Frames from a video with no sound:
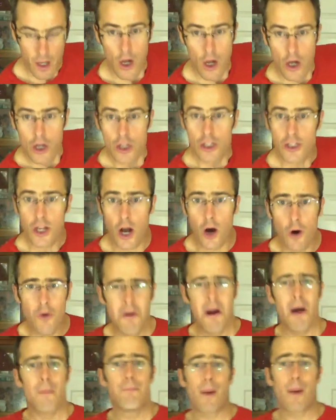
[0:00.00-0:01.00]
So
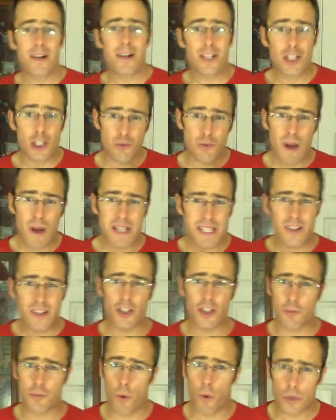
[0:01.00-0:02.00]
by sweating the
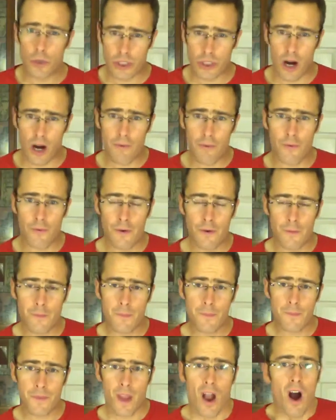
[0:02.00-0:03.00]
small stuff,
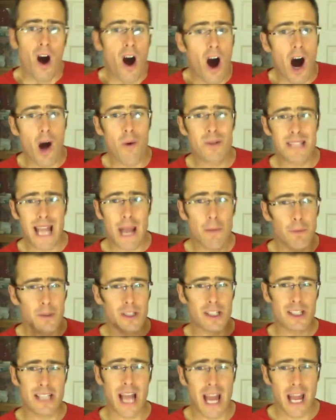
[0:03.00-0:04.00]
I was able to
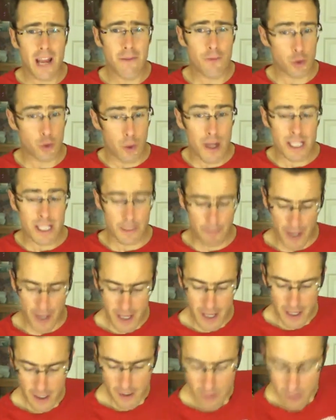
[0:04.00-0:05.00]
save 19p.